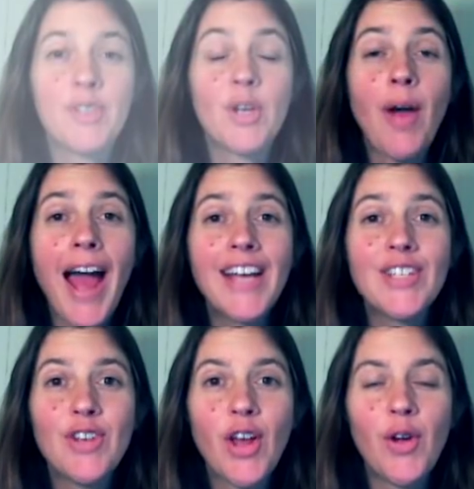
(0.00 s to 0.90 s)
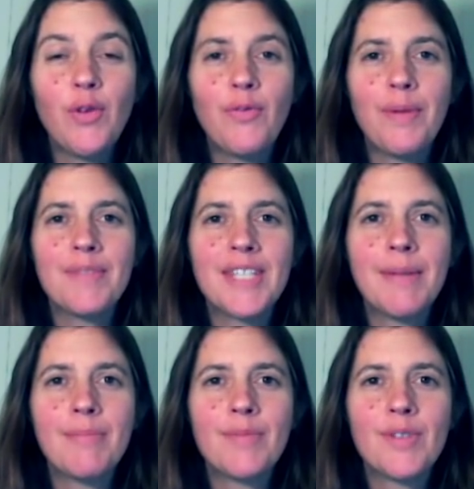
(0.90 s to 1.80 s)
So as you know from
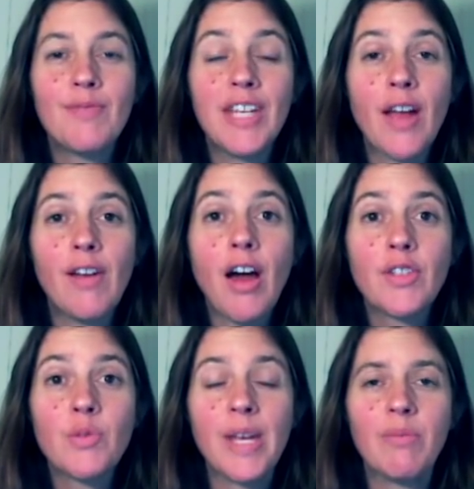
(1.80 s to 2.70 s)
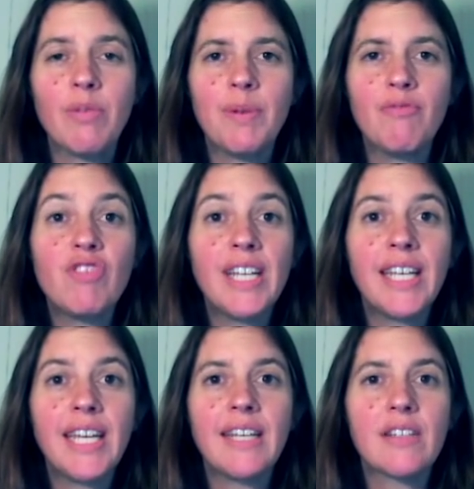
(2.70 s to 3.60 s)
Tim's video last week, we've been really
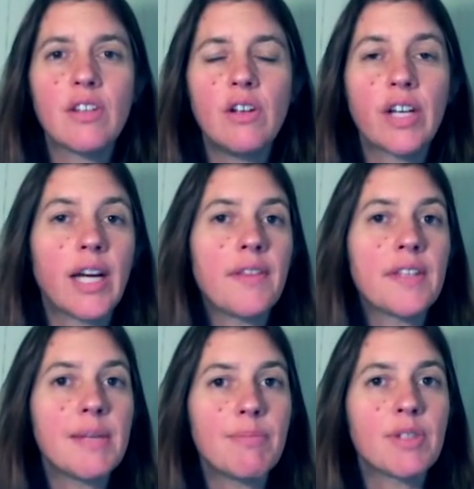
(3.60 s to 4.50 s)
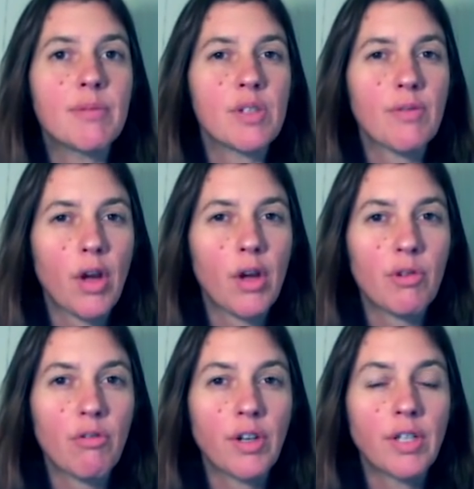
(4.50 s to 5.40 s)
keen to look at the symptoms of
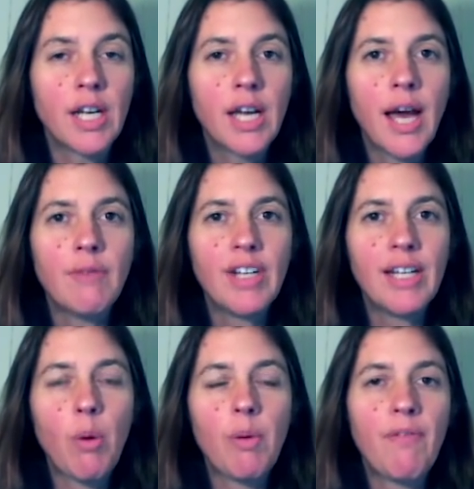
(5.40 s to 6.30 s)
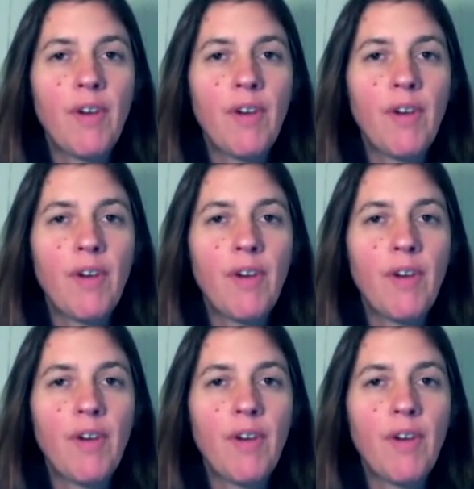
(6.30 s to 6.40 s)
Omicron. And really what we're